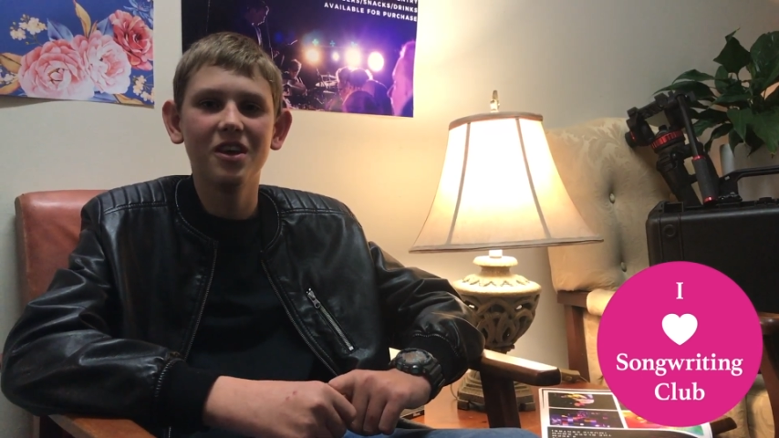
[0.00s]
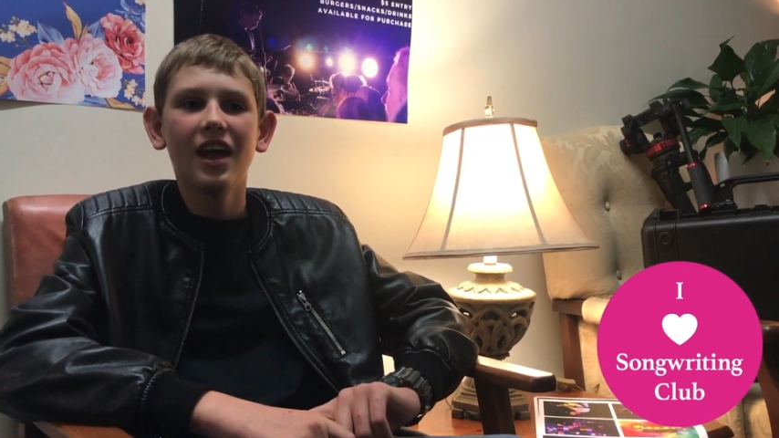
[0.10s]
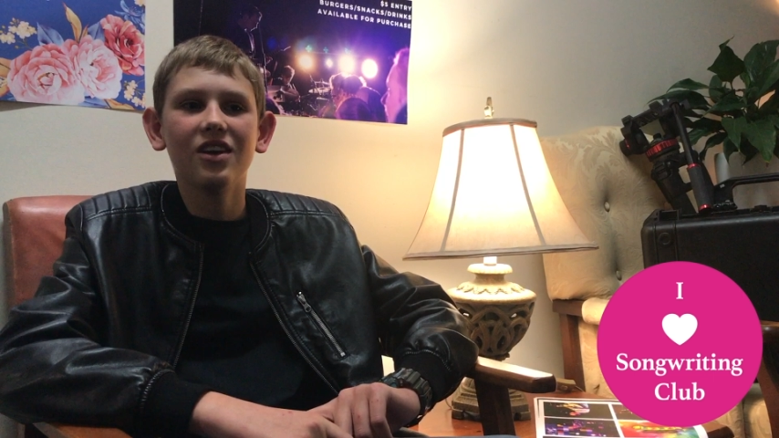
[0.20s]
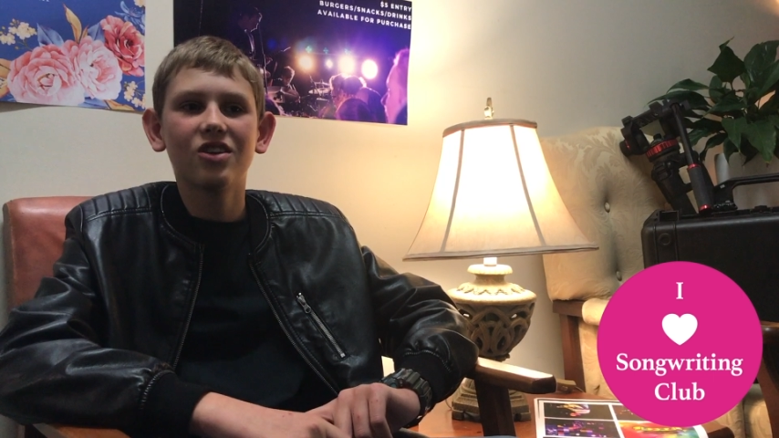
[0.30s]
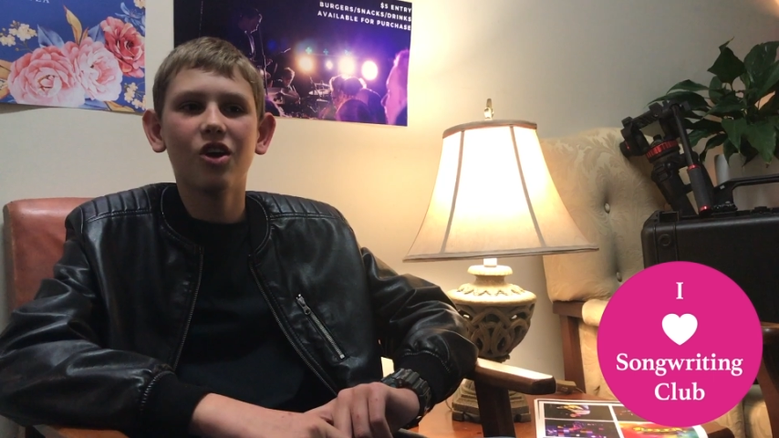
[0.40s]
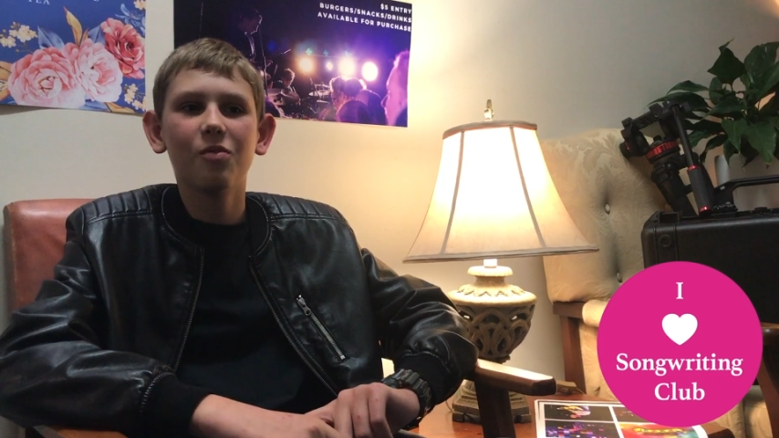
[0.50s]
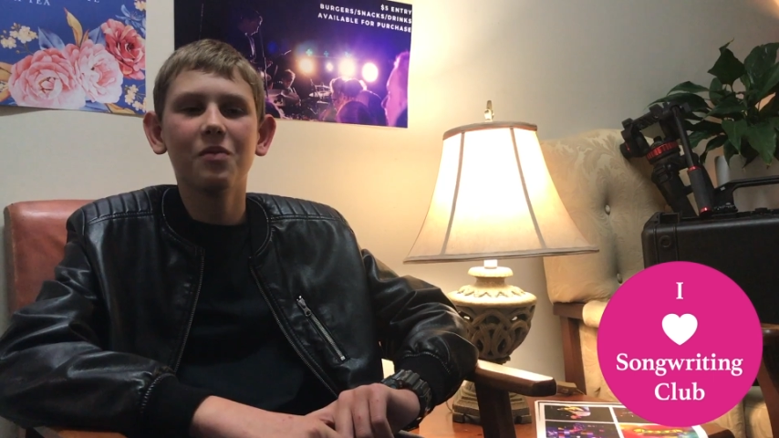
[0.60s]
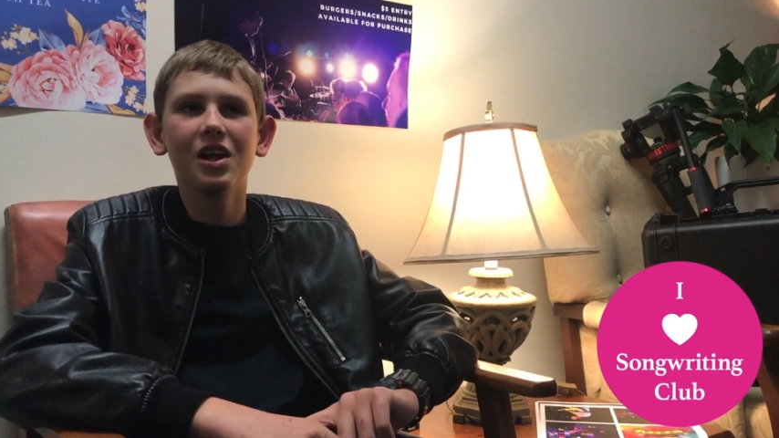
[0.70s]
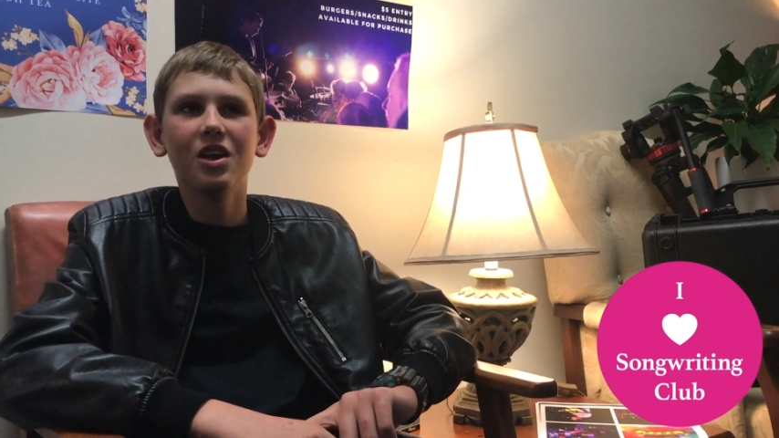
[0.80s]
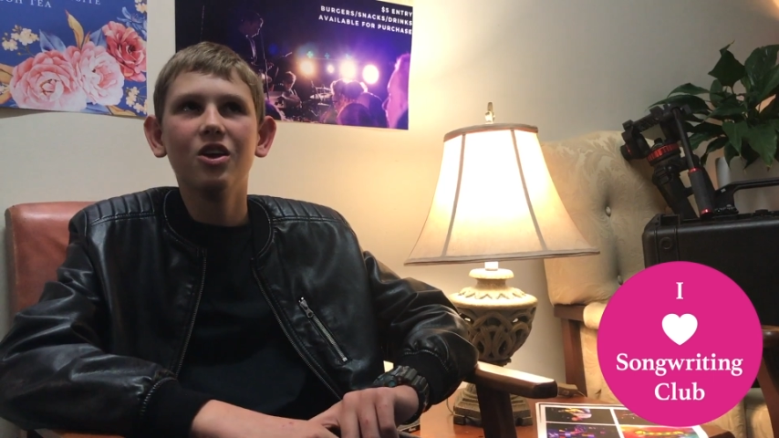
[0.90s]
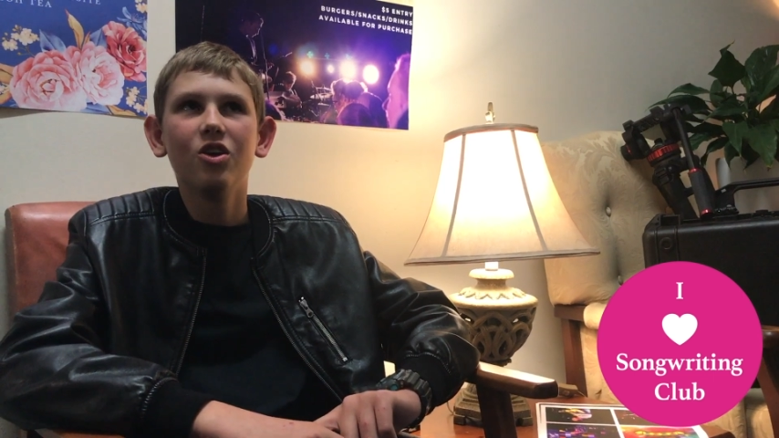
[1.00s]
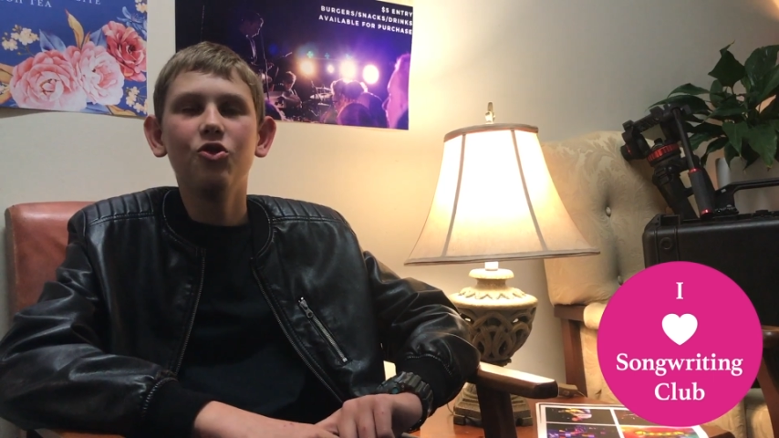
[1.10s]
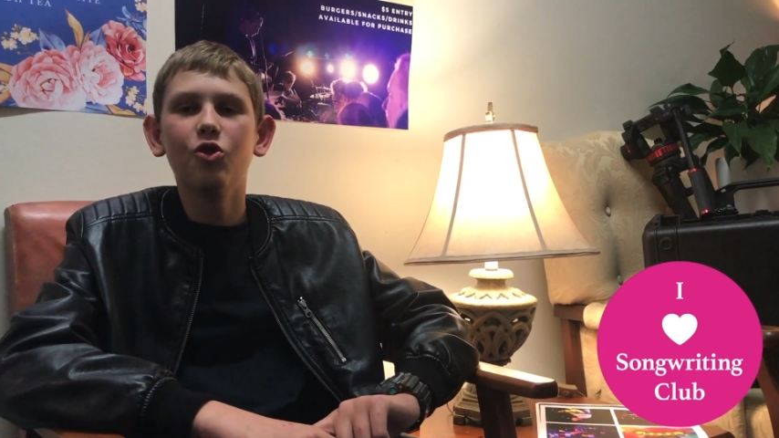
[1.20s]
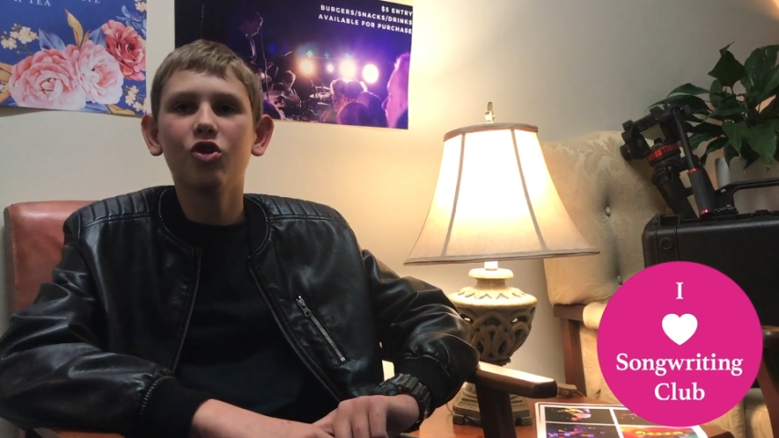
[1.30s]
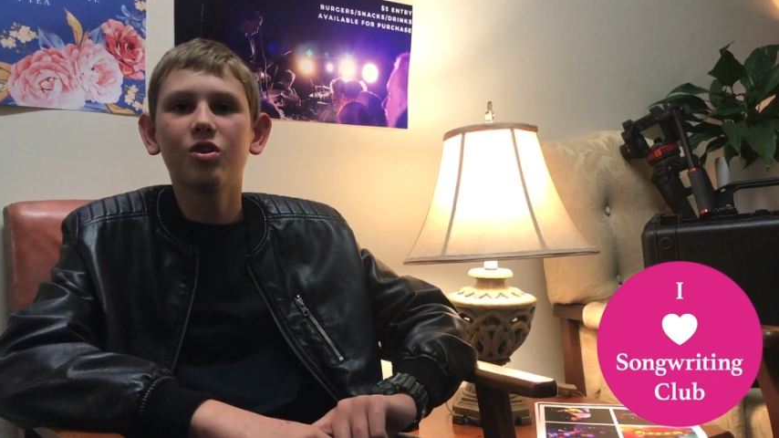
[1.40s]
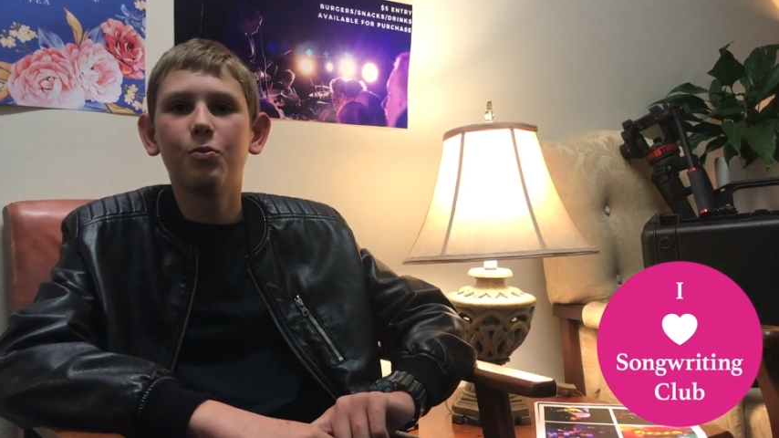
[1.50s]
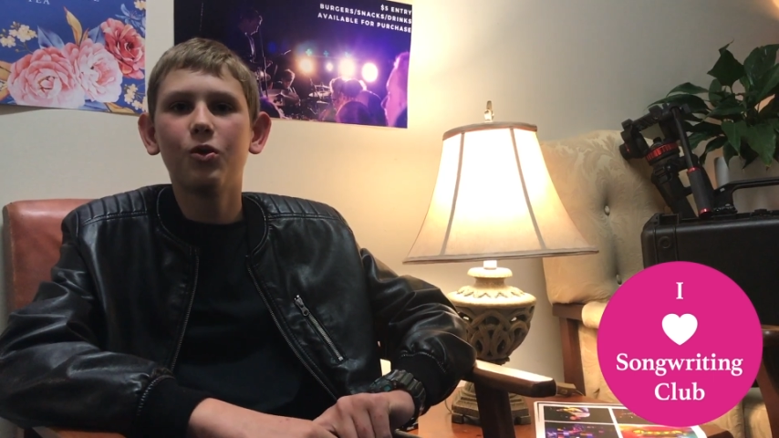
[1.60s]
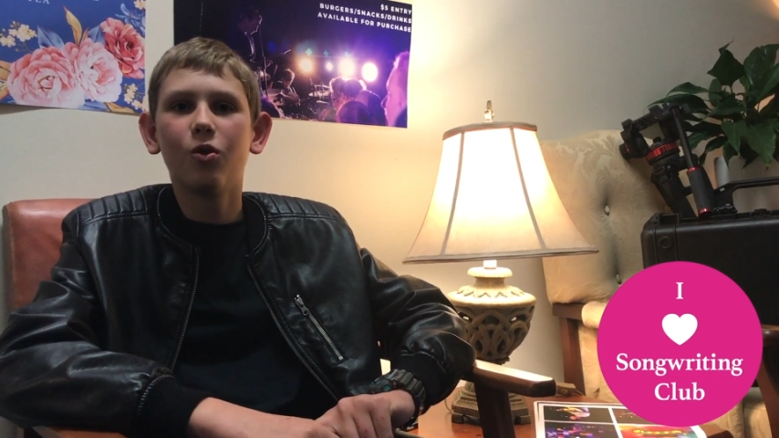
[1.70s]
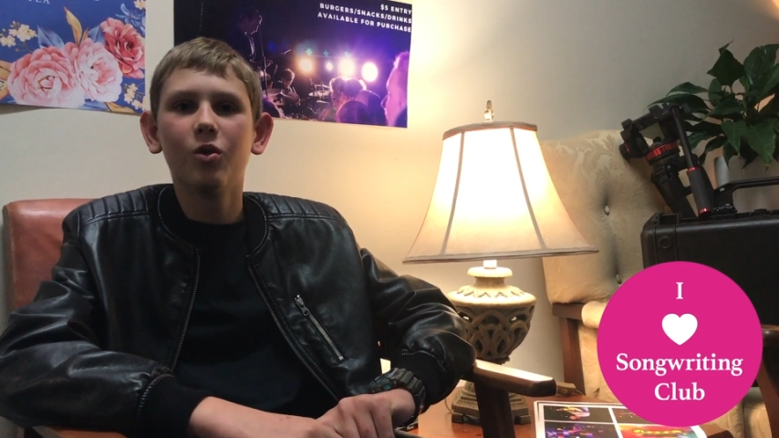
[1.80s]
and told me not to put